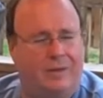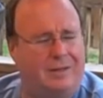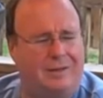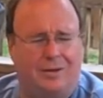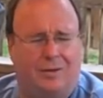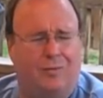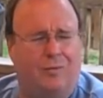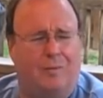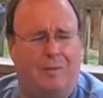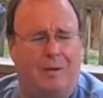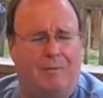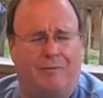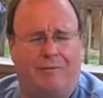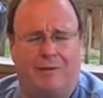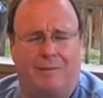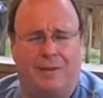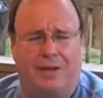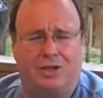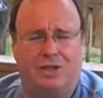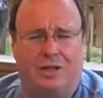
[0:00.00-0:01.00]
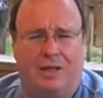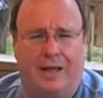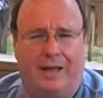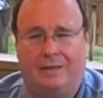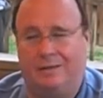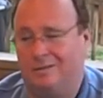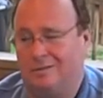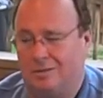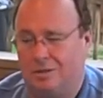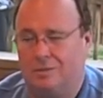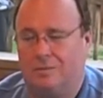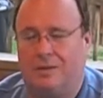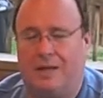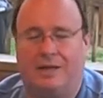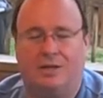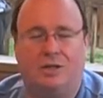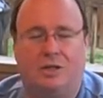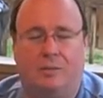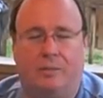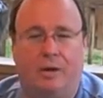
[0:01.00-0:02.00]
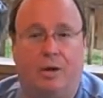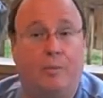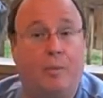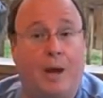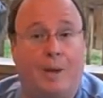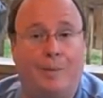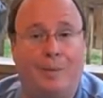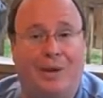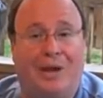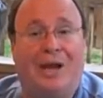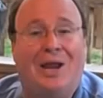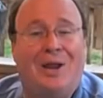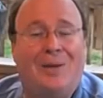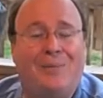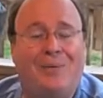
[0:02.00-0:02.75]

I don't remember if I mentioned that, thanks to the beer probably.